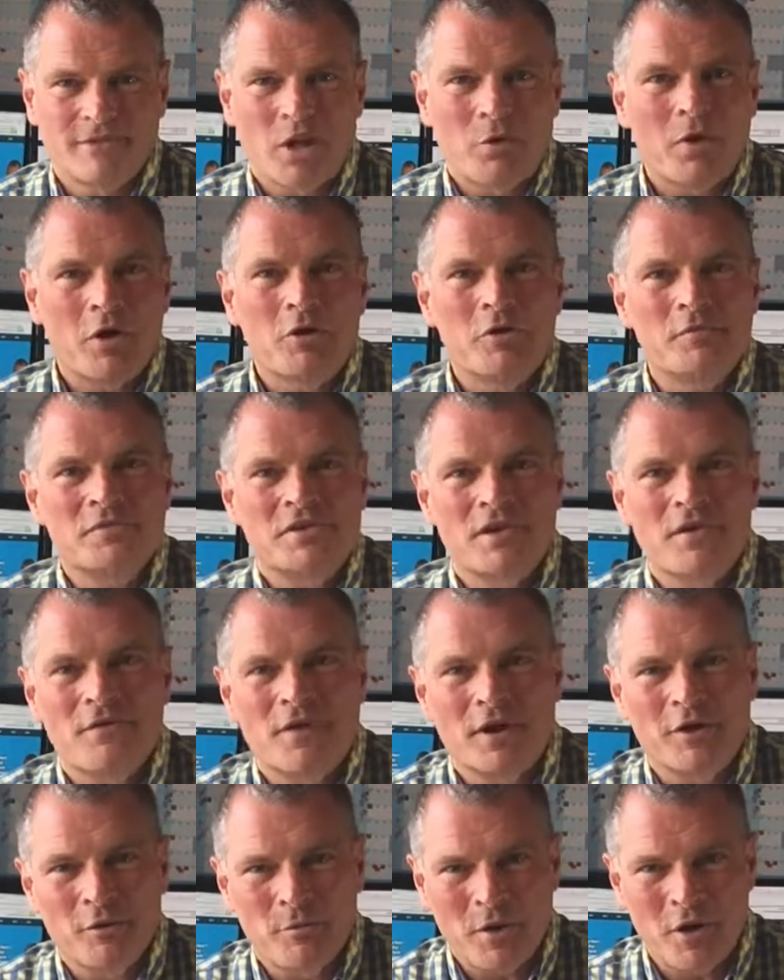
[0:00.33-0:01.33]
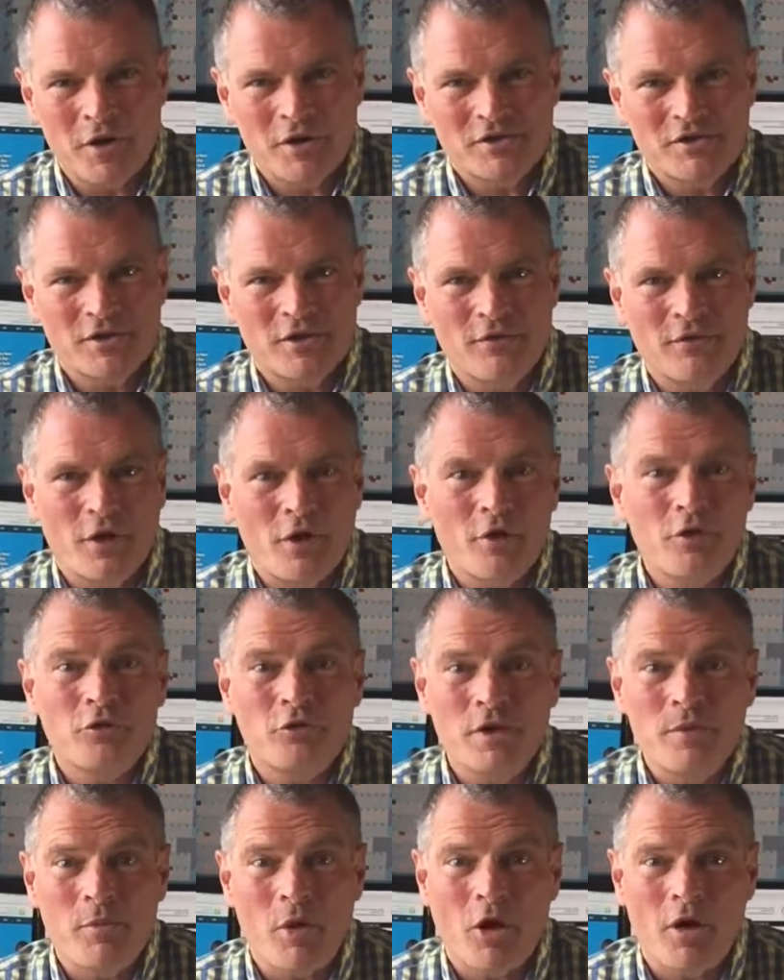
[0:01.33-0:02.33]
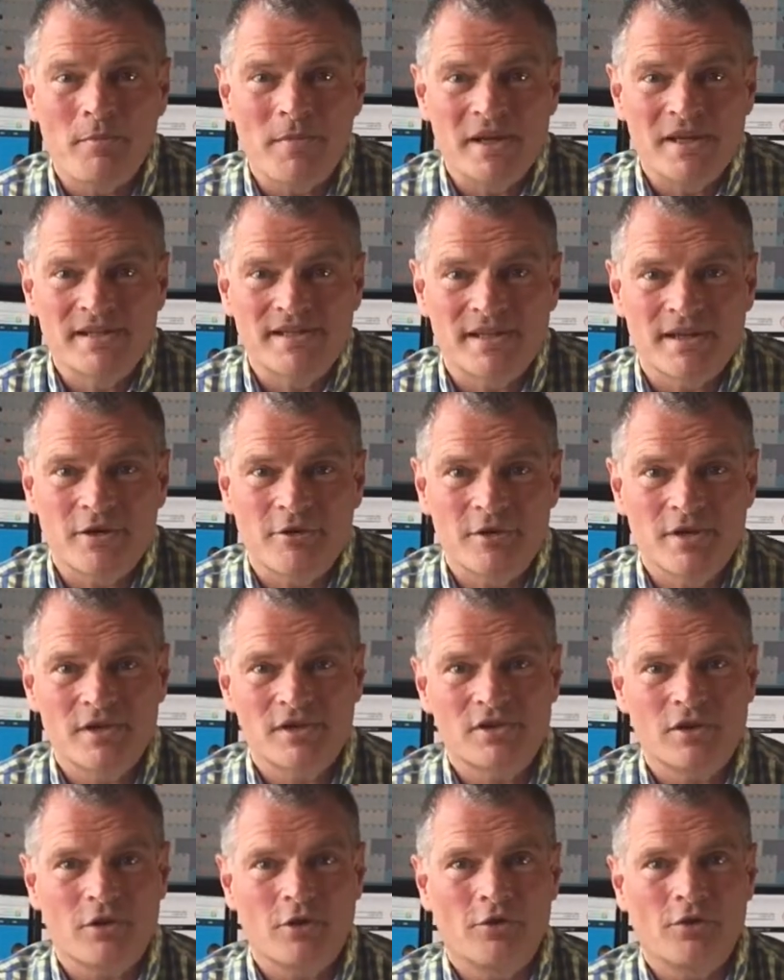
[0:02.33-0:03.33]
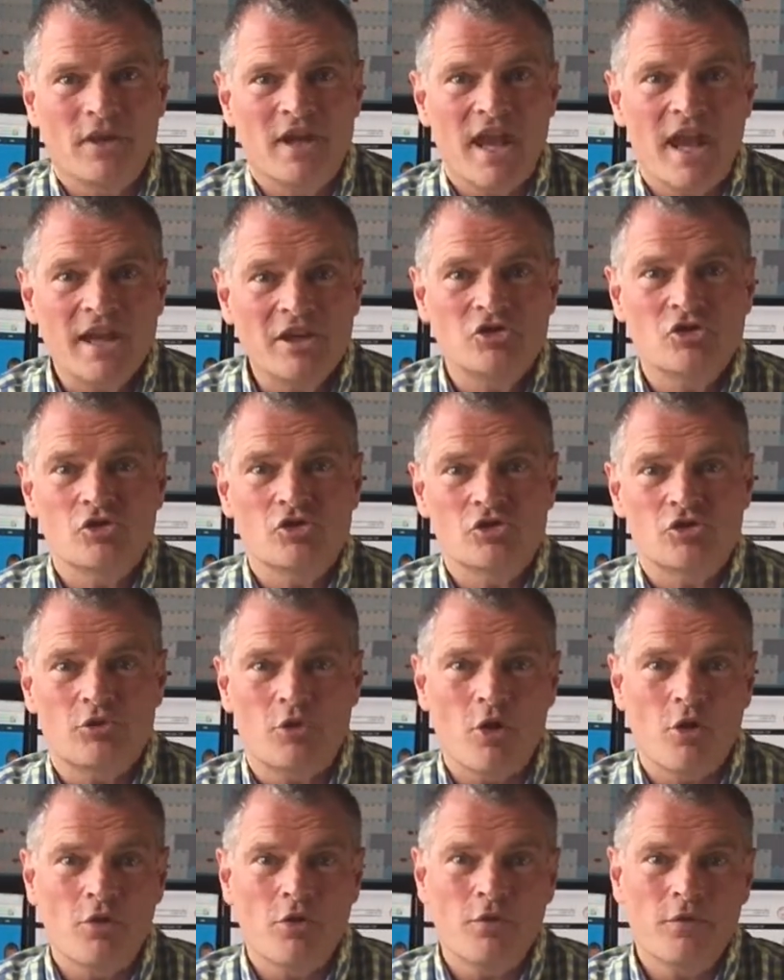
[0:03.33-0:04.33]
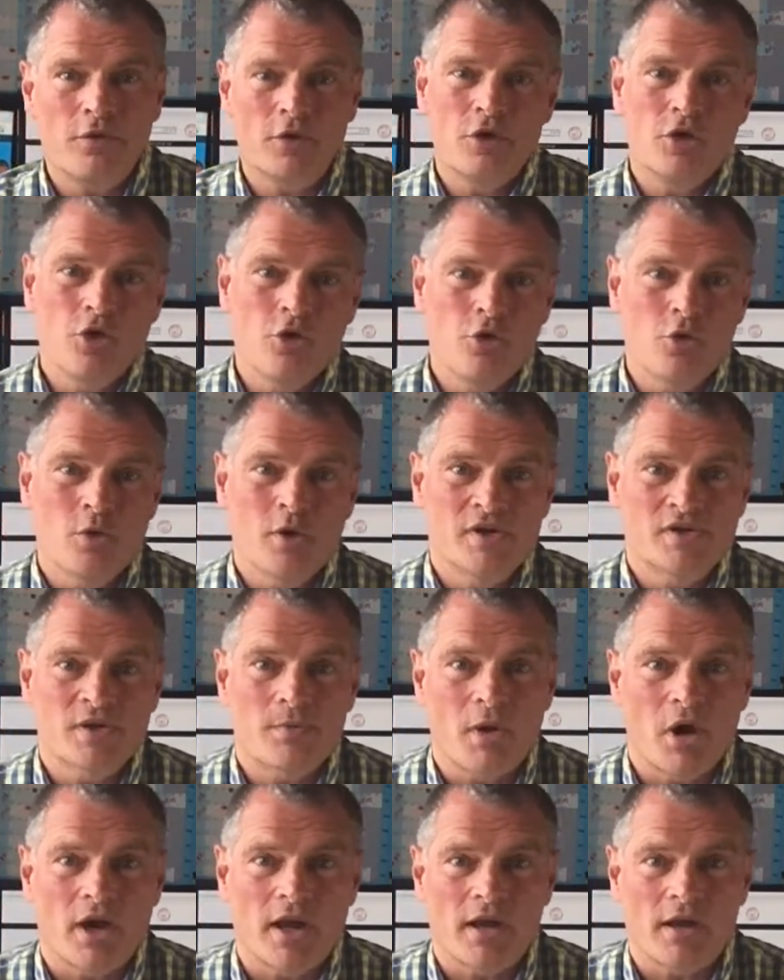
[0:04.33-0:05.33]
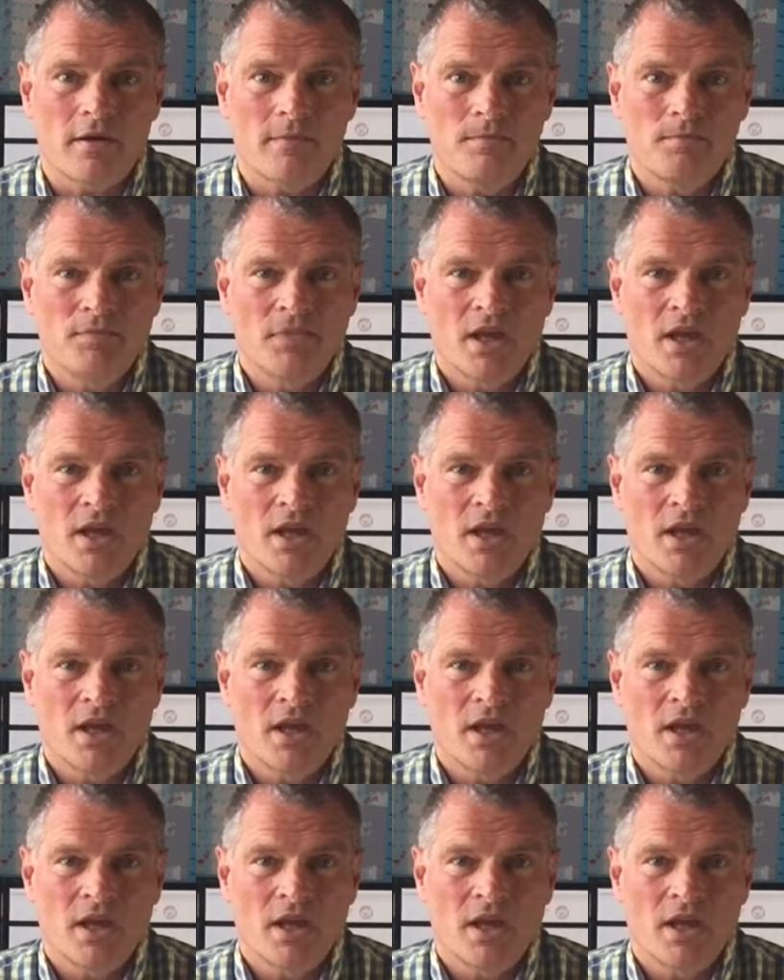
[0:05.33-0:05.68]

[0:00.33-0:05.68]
Welcome to the final part of our three-part mini-series on the agent's role for you as a buyer.